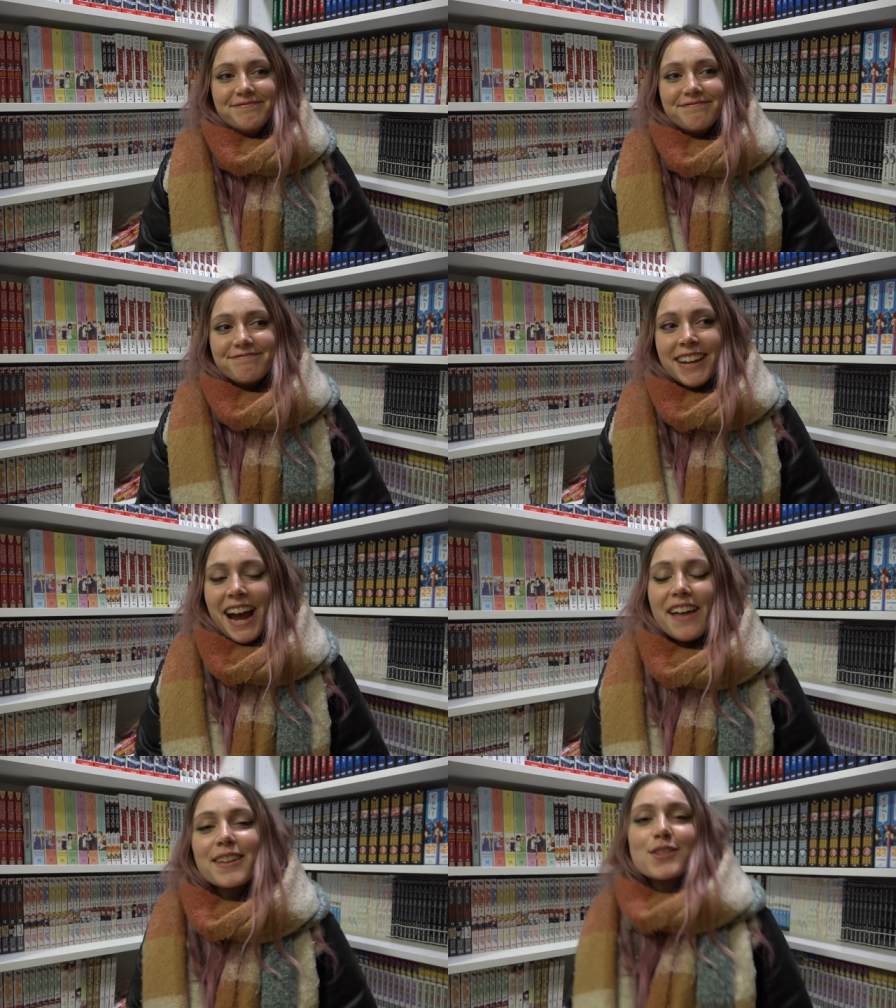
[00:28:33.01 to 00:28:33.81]

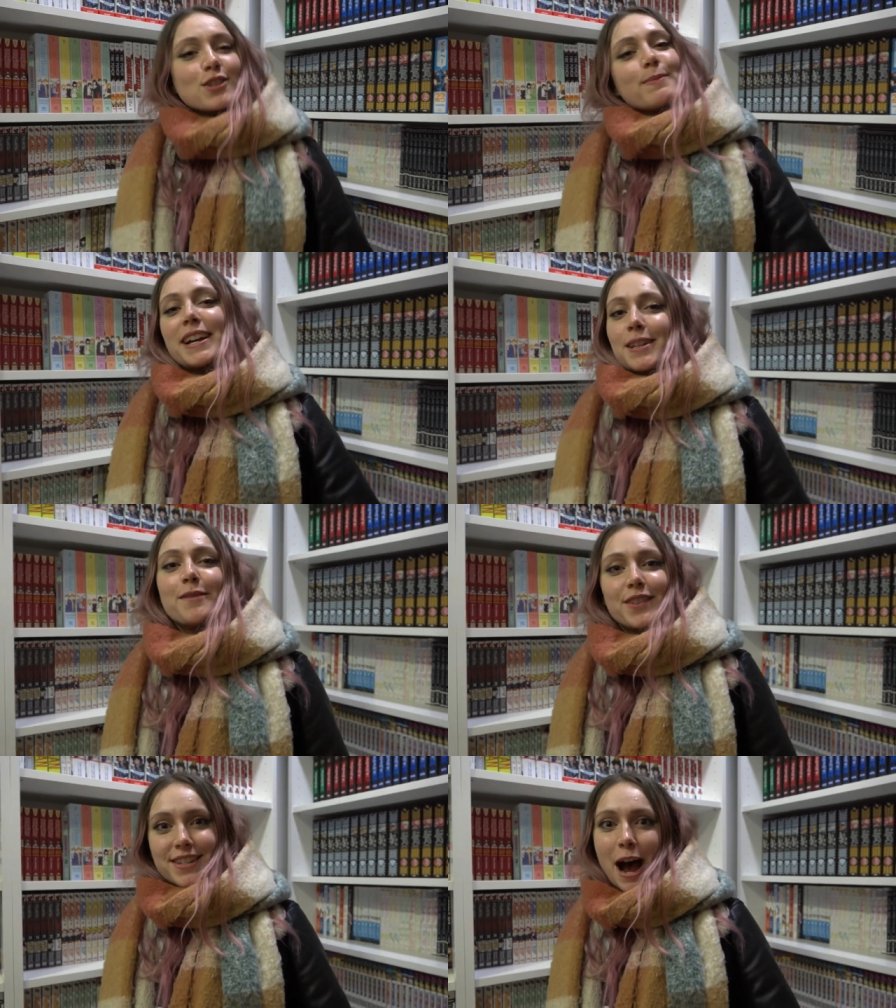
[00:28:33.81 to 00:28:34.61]
I think it just makes up
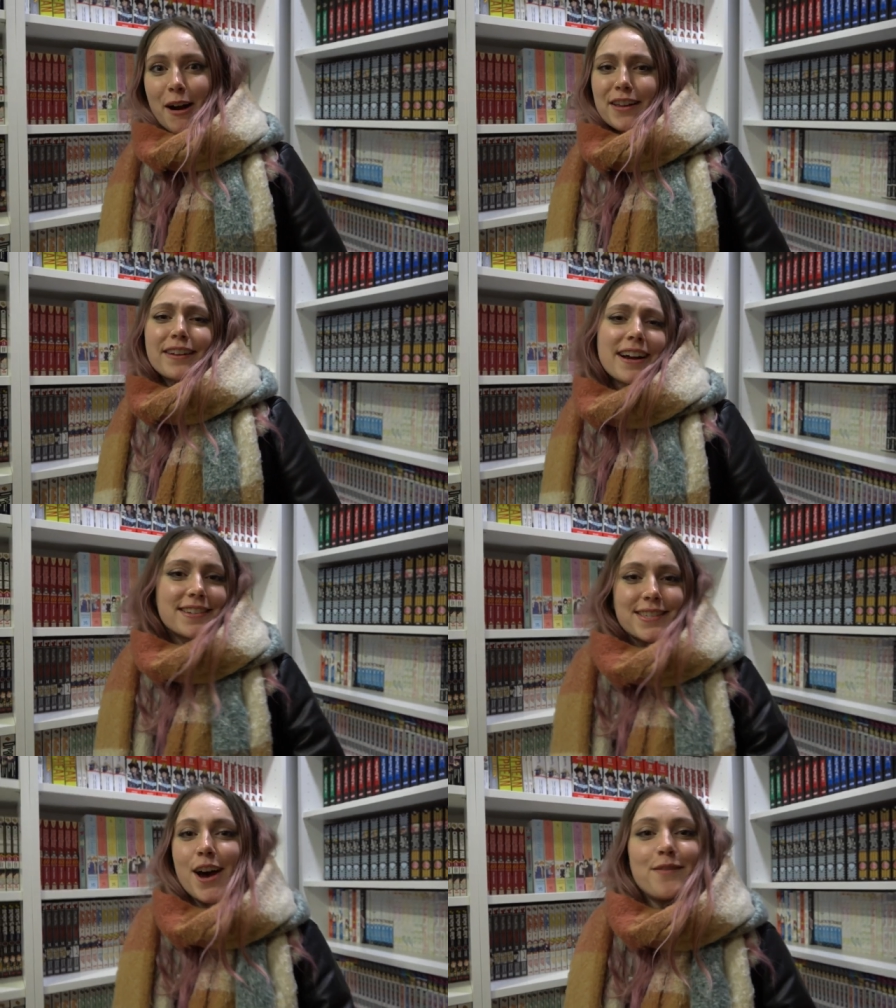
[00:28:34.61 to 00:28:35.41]
for the tower. I think I
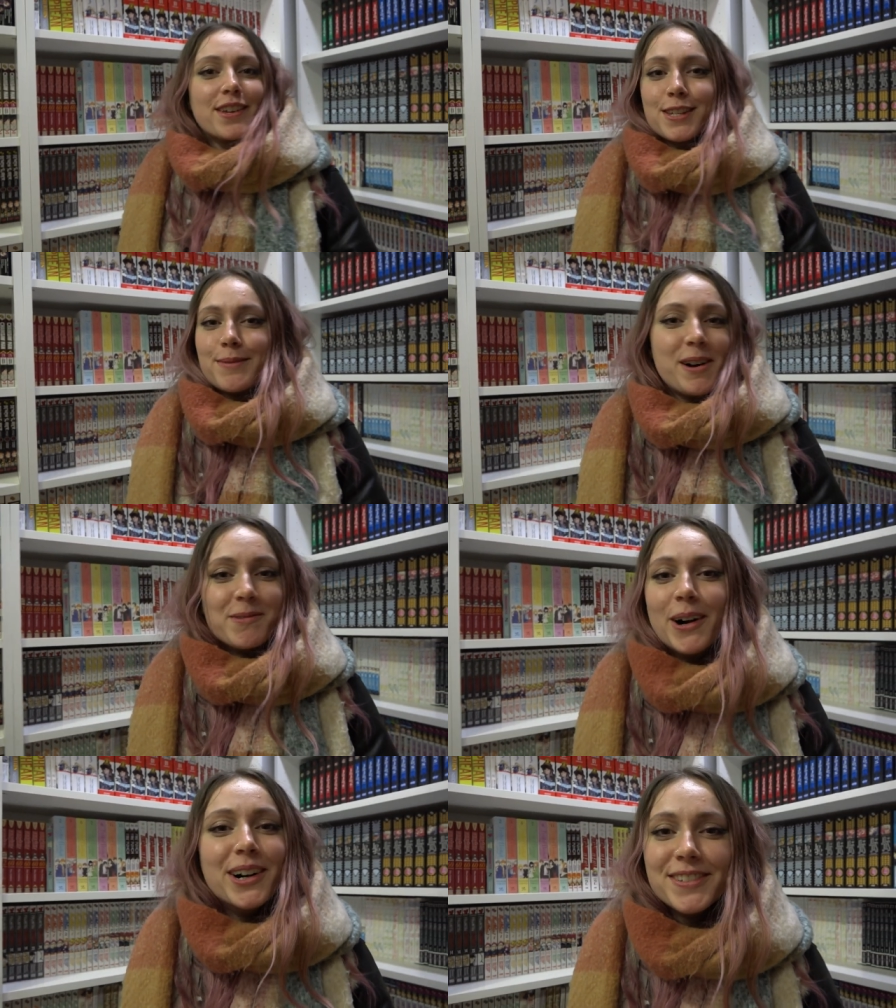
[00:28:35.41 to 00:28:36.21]
deserve yeah. this no matter
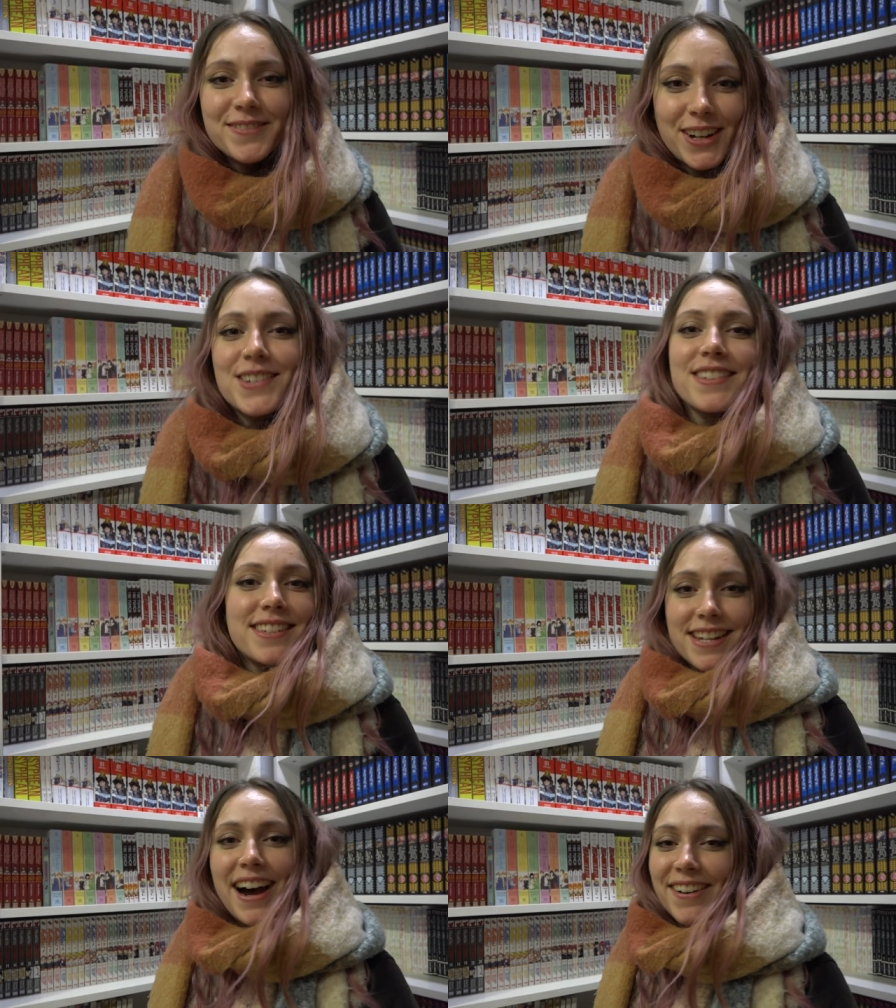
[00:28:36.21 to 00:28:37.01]
what. It's all
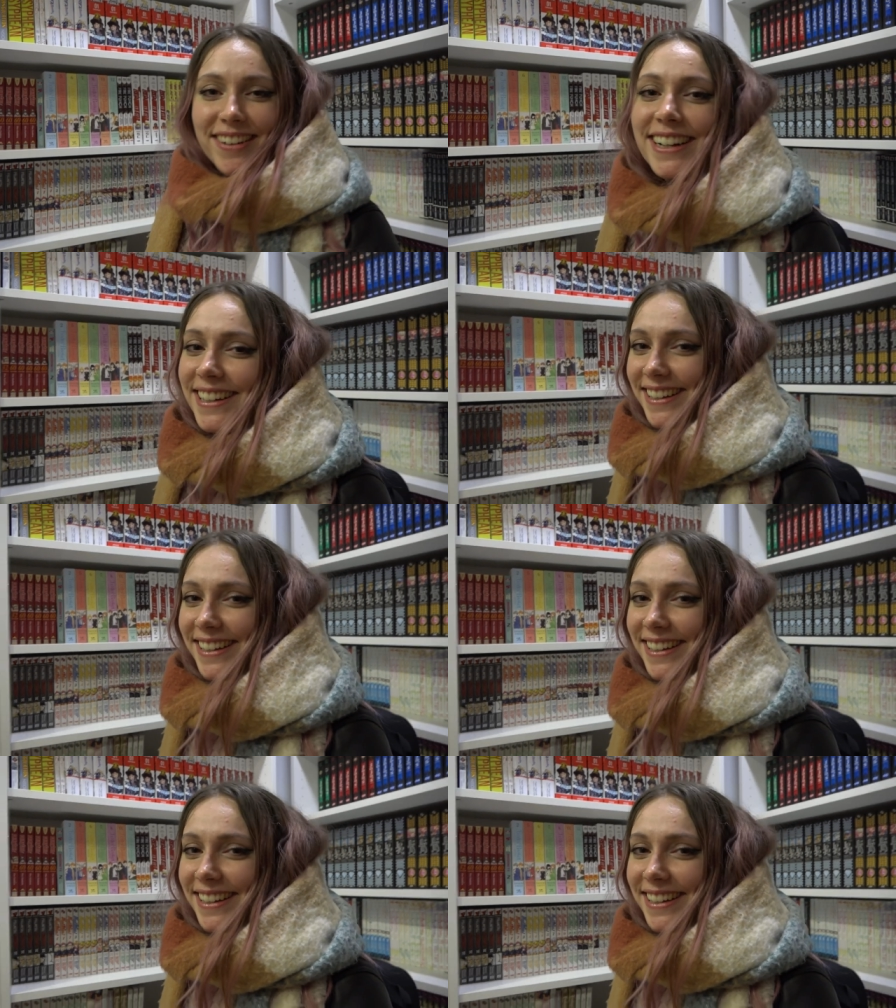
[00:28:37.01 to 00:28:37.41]
rounded out.